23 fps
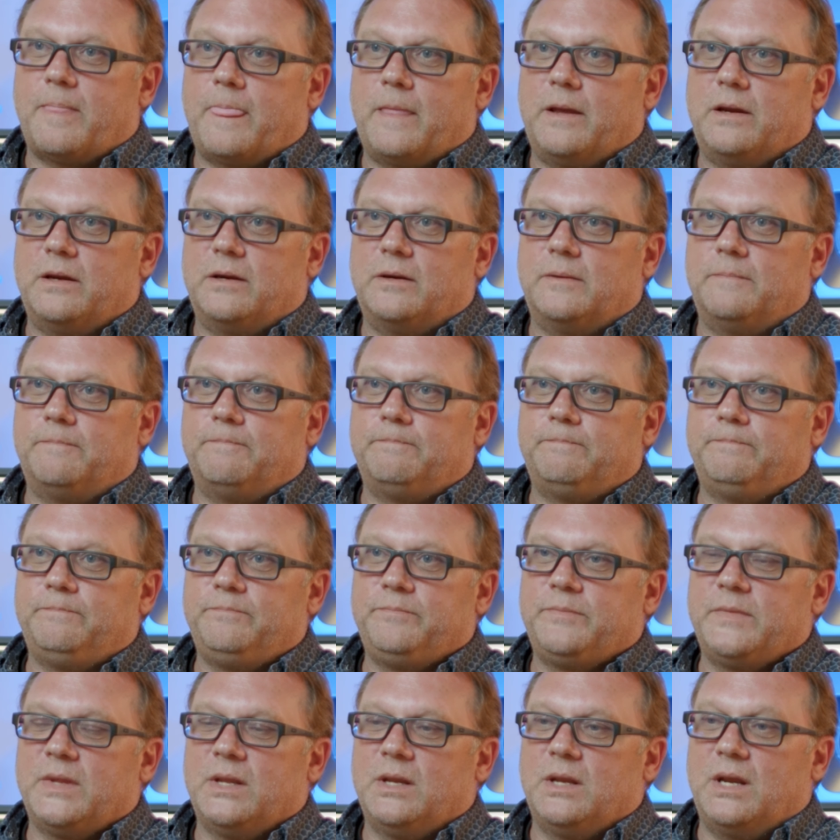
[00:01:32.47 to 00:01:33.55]
And
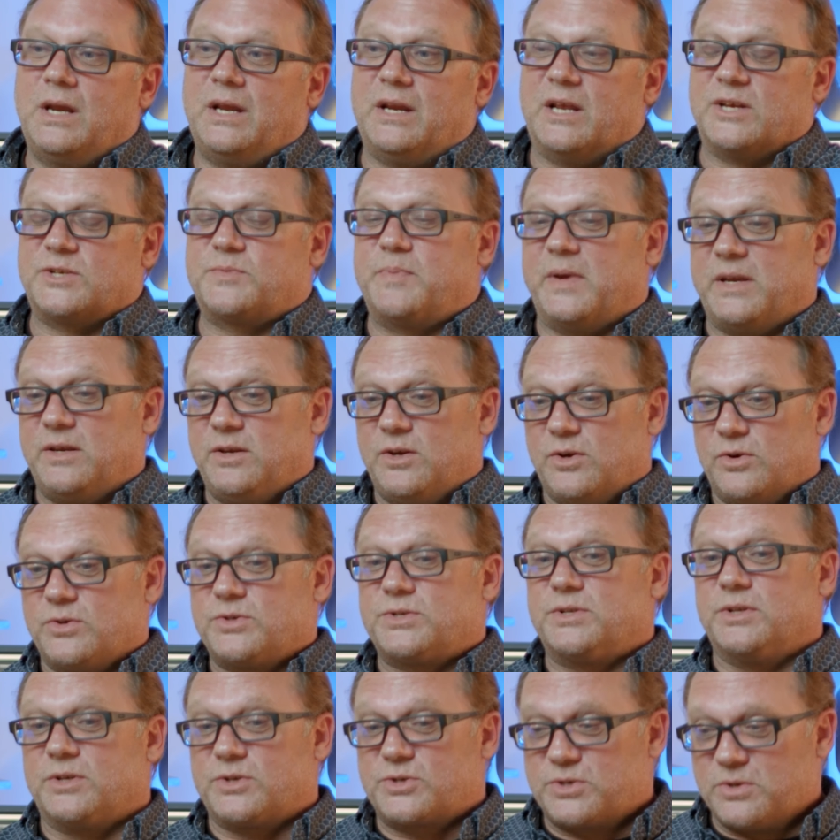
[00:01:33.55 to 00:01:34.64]
I spent years
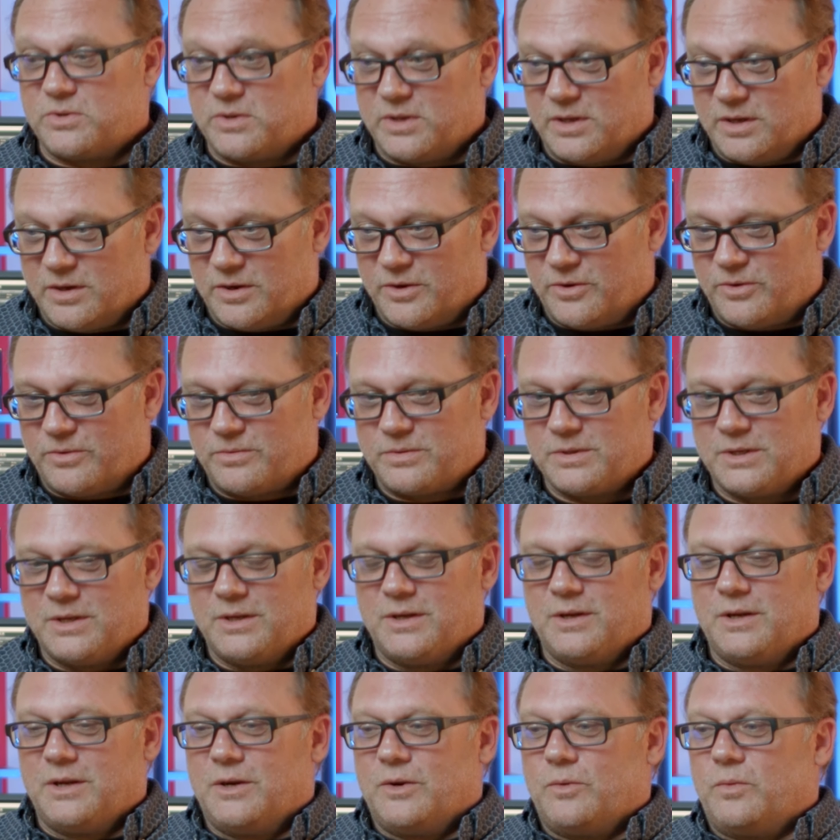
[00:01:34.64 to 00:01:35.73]
in the studio
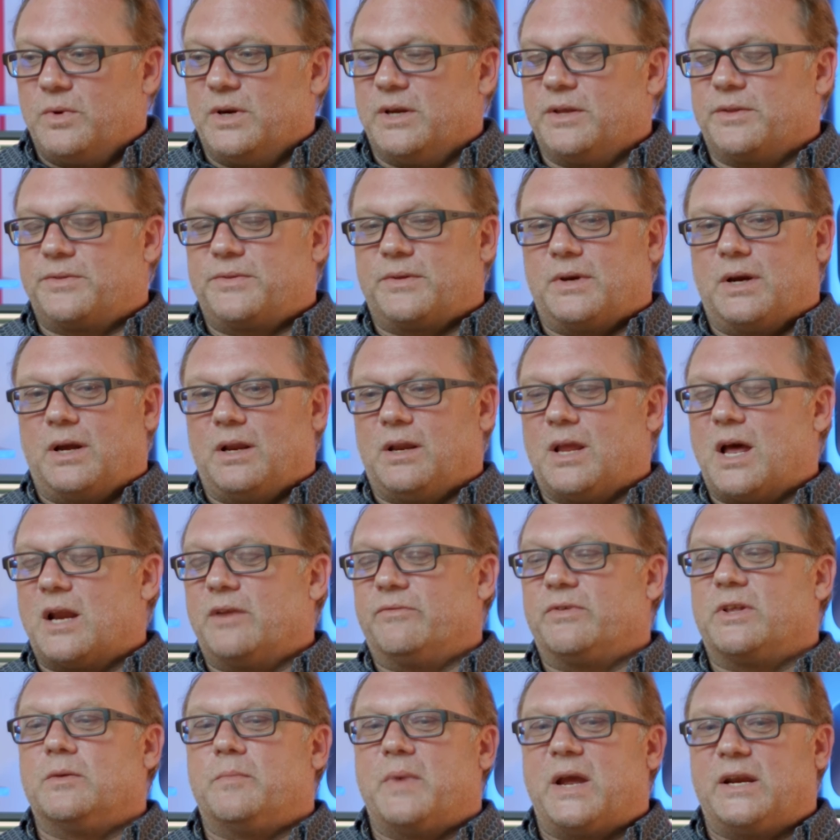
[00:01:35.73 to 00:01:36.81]
with a lot
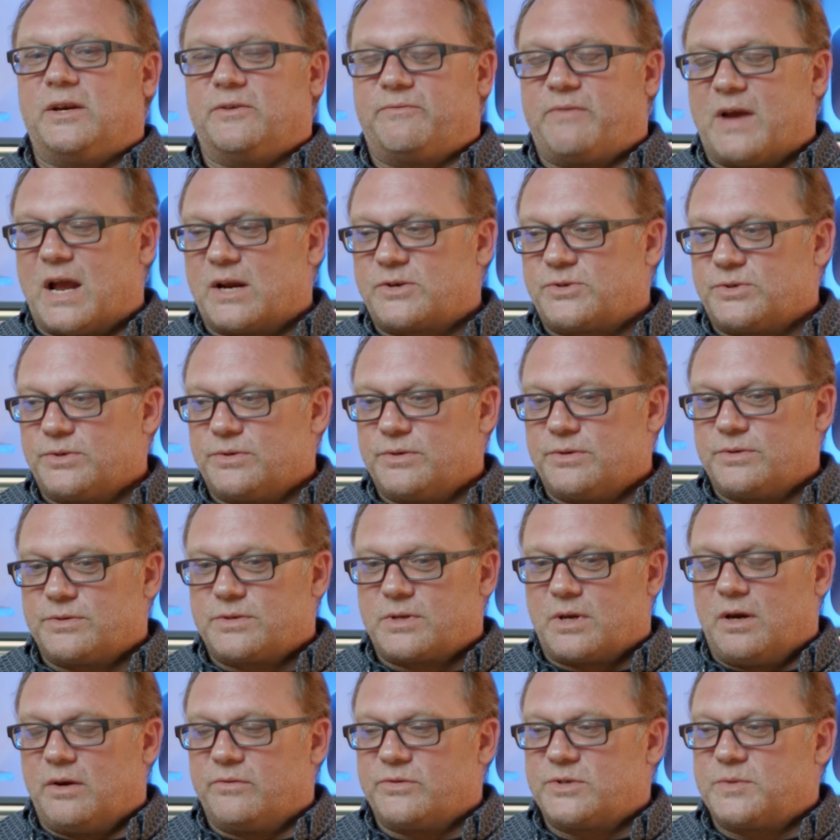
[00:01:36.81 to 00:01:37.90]
of other manufacturers
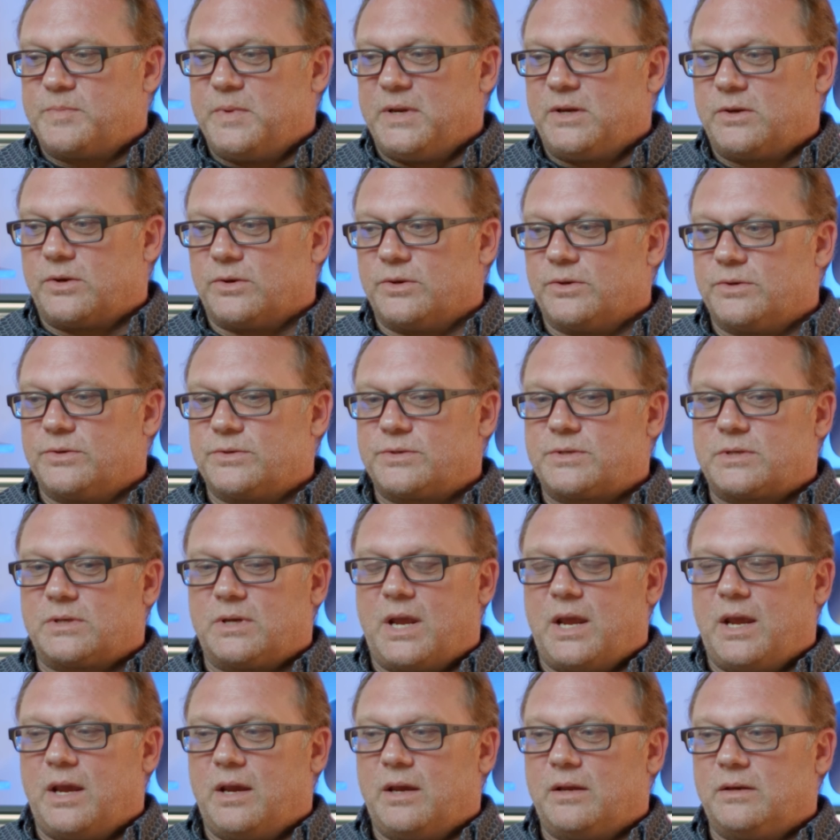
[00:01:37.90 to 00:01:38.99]
of speakers,
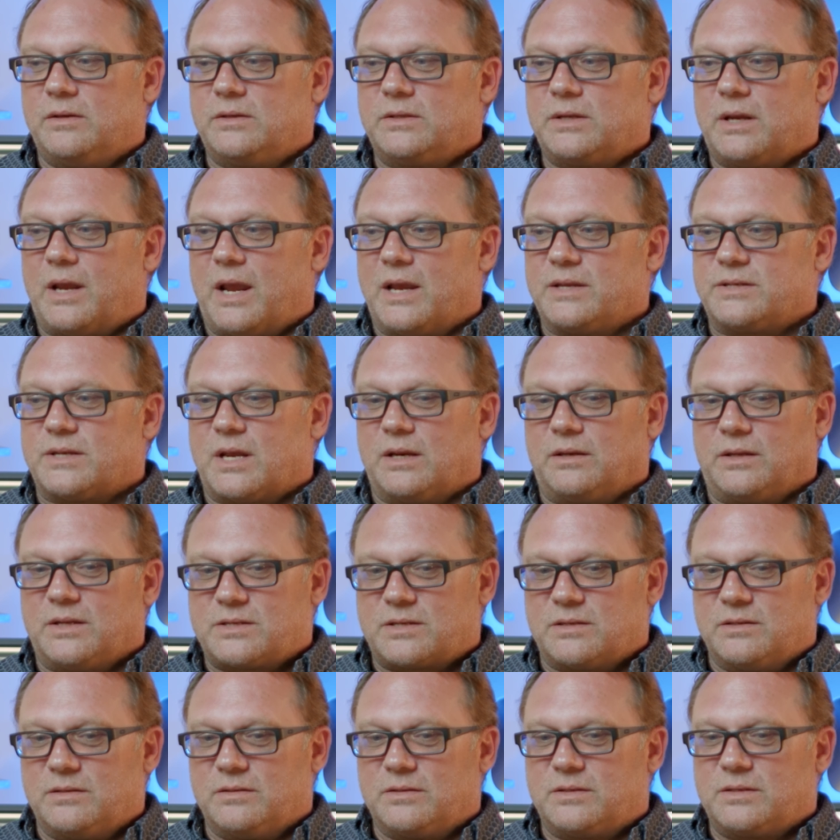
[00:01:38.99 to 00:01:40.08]
and as I
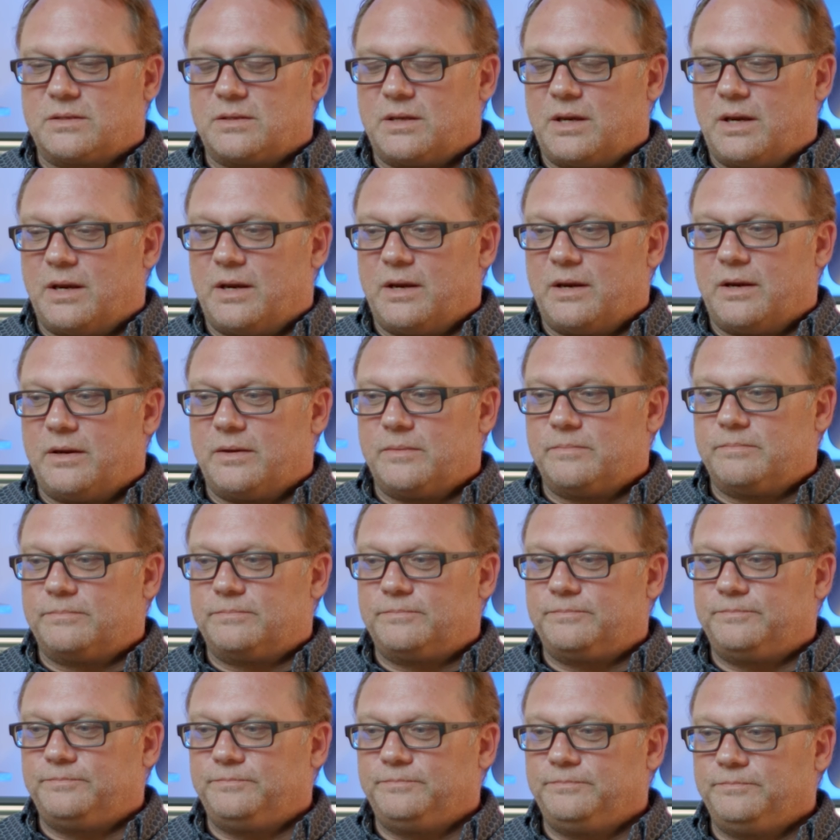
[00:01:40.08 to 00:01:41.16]
listened,
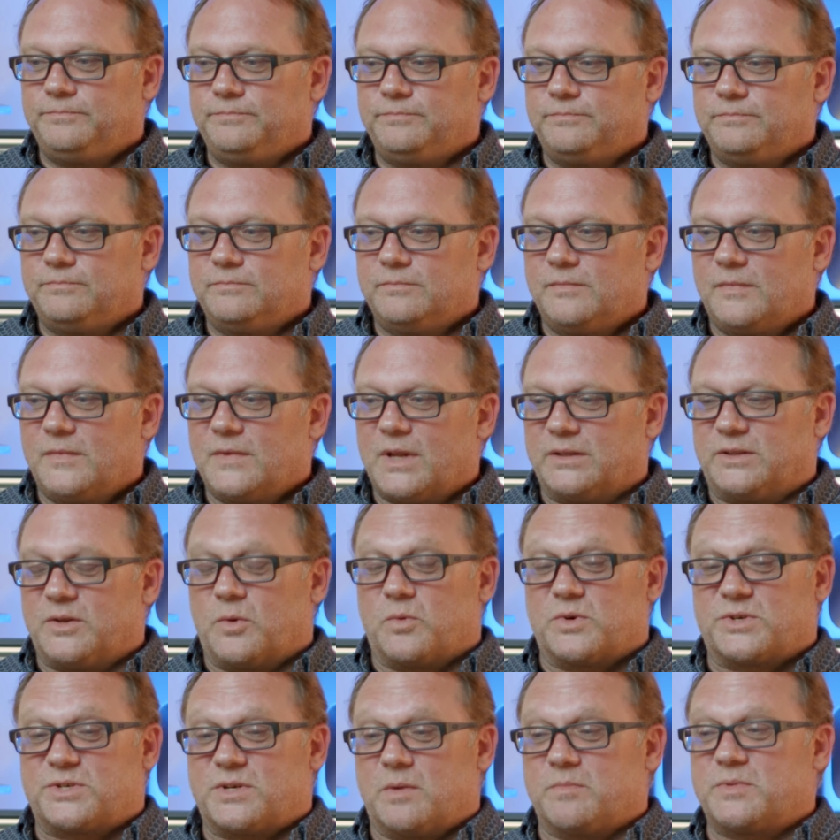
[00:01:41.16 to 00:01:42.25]
like there
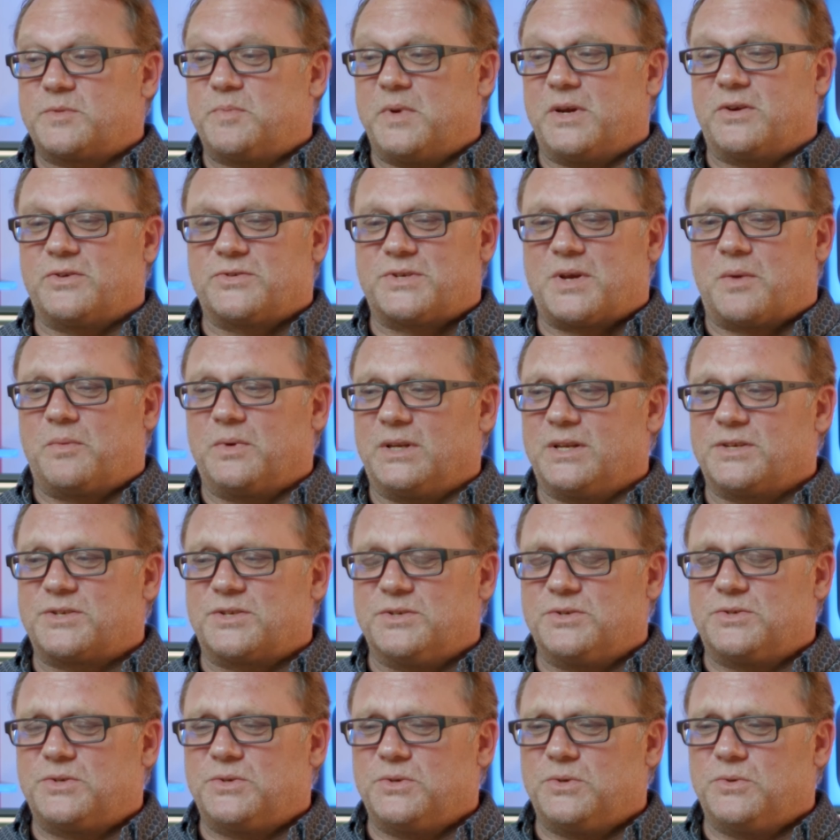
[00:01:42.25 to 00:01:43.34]
were some speakers I would
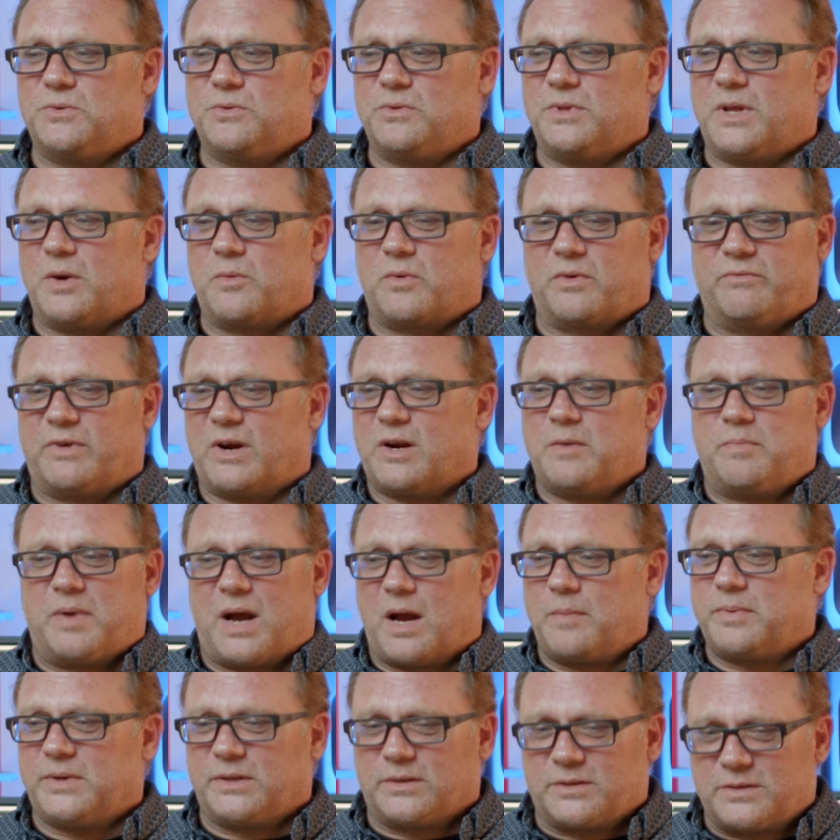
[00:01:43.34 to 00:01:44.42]
listen to that were very
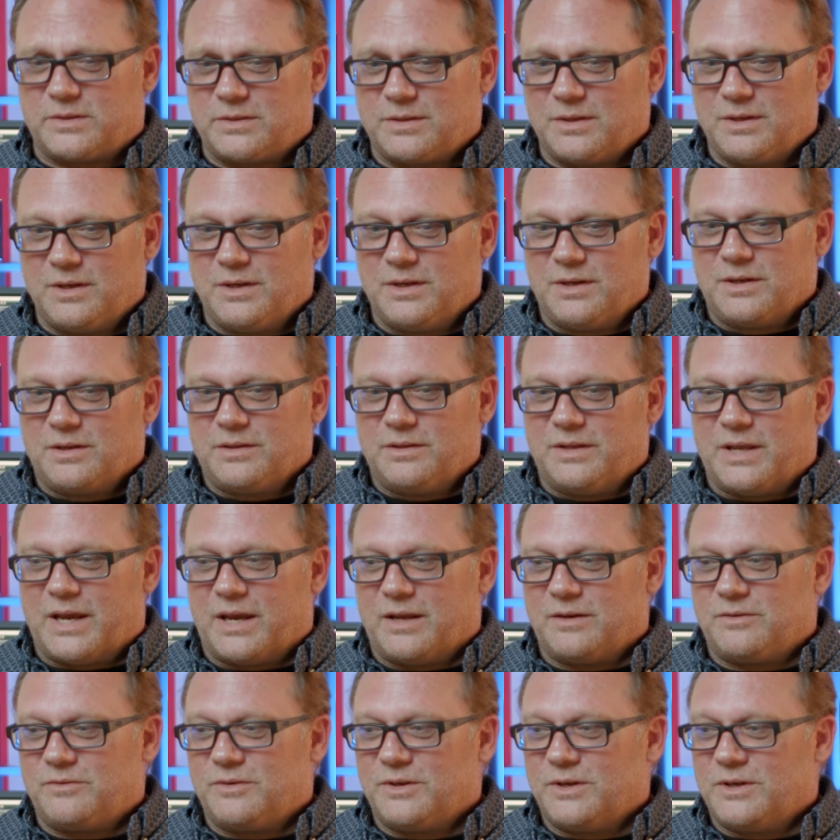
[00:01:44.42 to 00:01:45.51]
popular
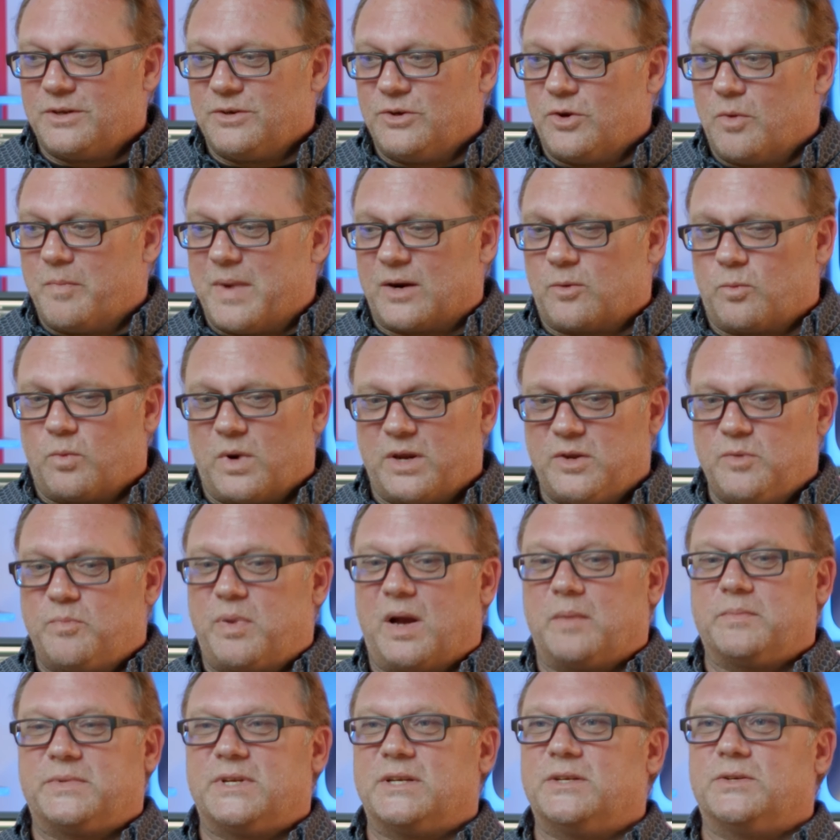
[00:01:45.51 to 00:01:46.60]
that no matter what you
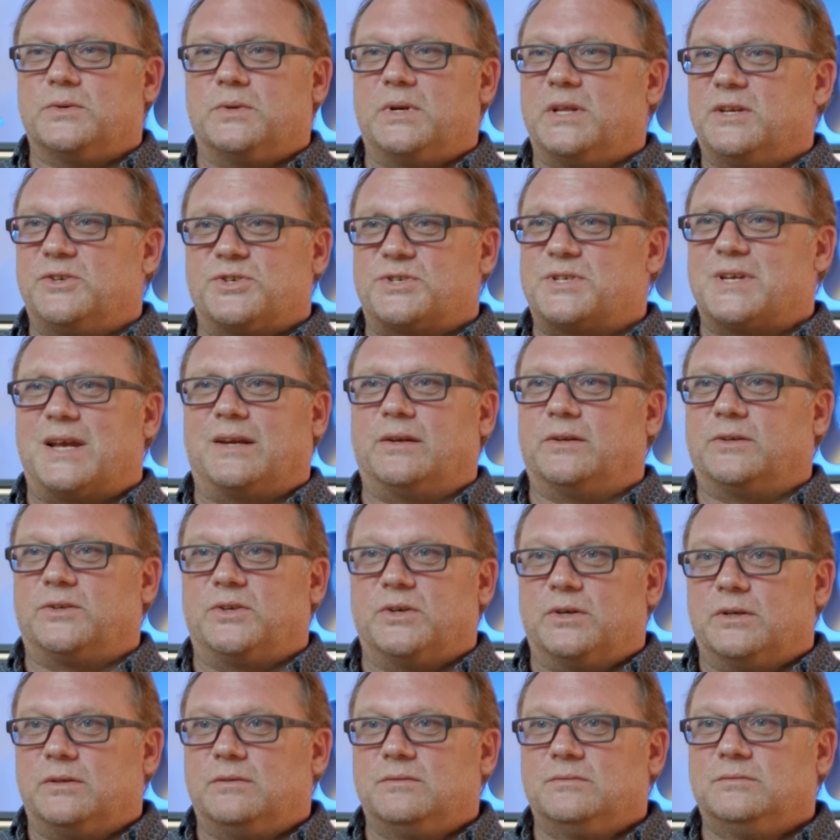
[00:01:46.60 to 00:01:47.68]
pumped into it, it just sounded
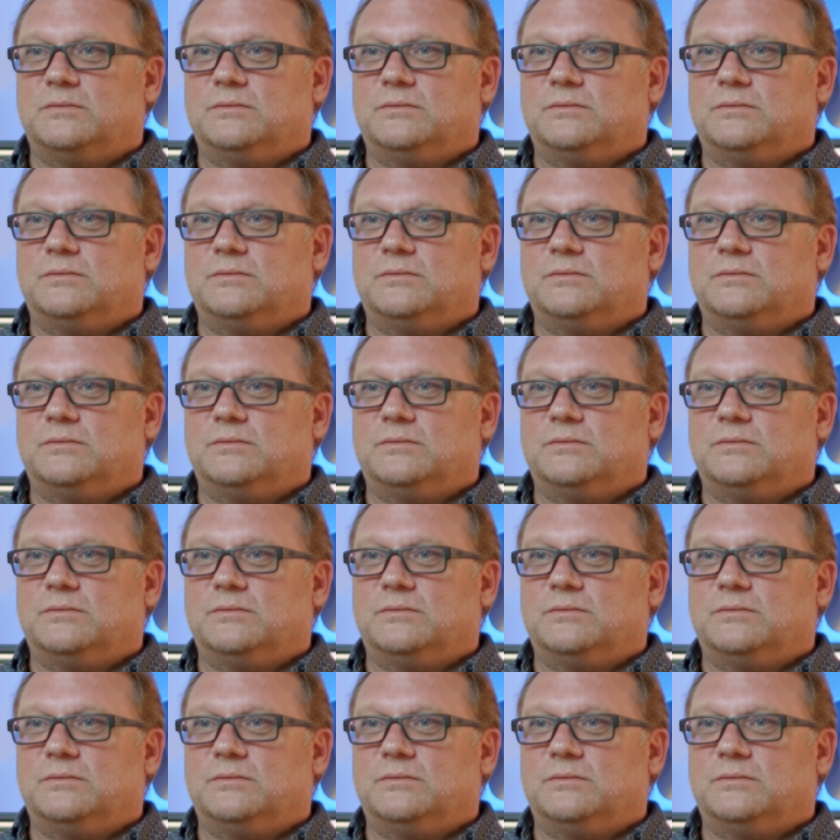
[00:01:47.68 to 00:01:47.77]
good.